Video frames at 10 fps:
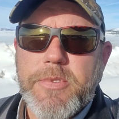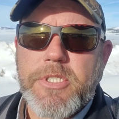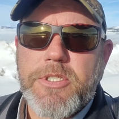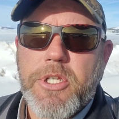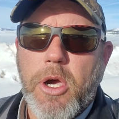
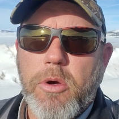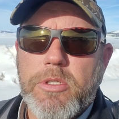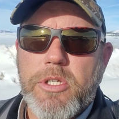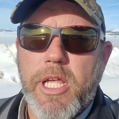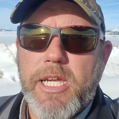So
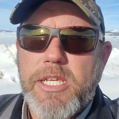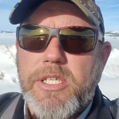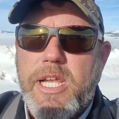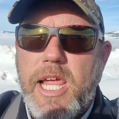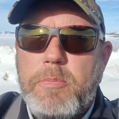like I
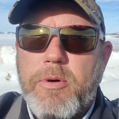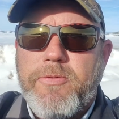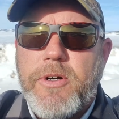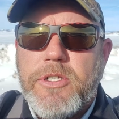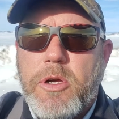said, April
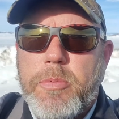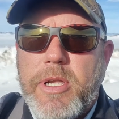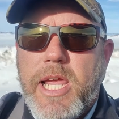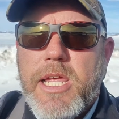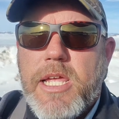1st open
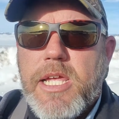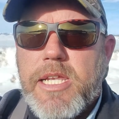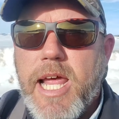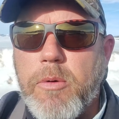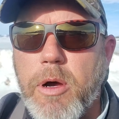date.
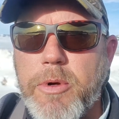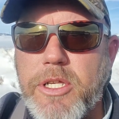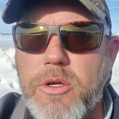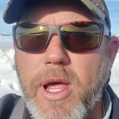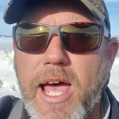Now, what we
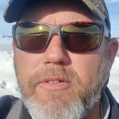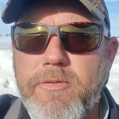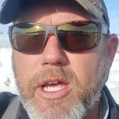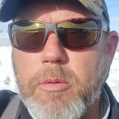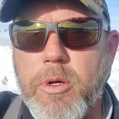do have
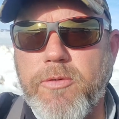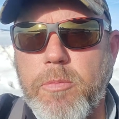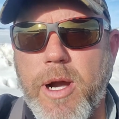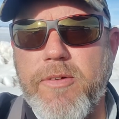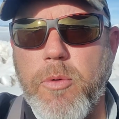available for
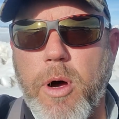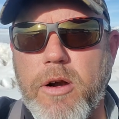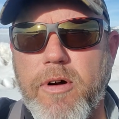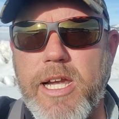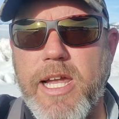private
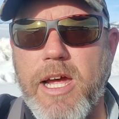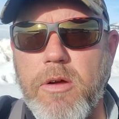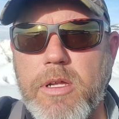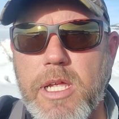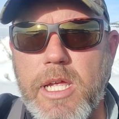water right
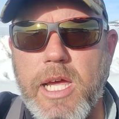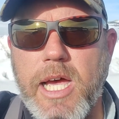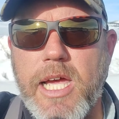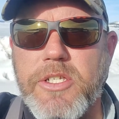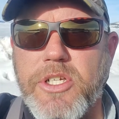now,
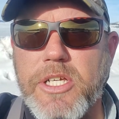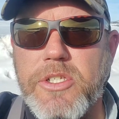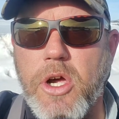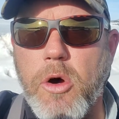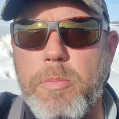
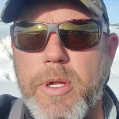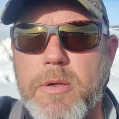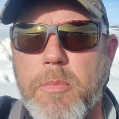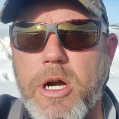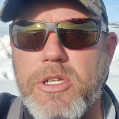just
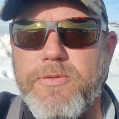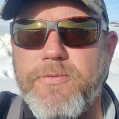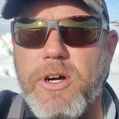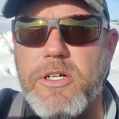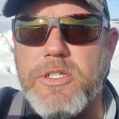open March
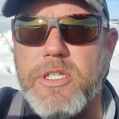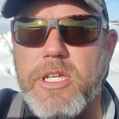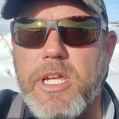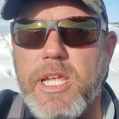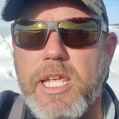1st,
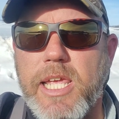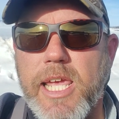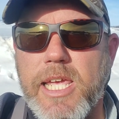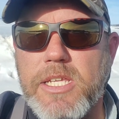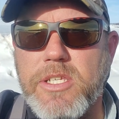
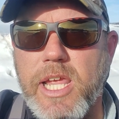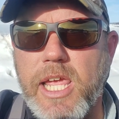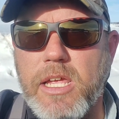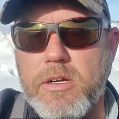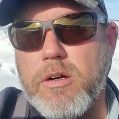is,
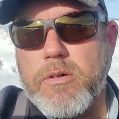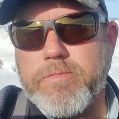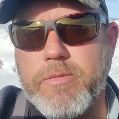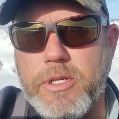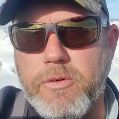or
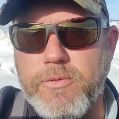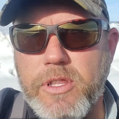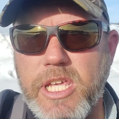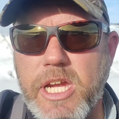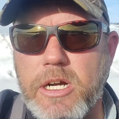you know, for
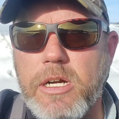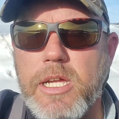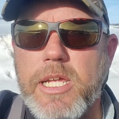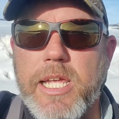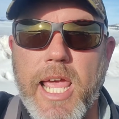the year,
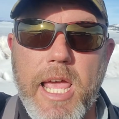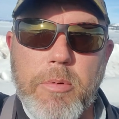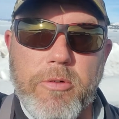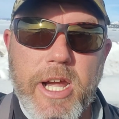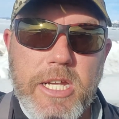
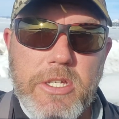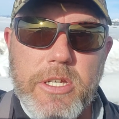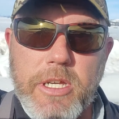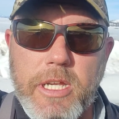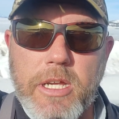Able Ranch.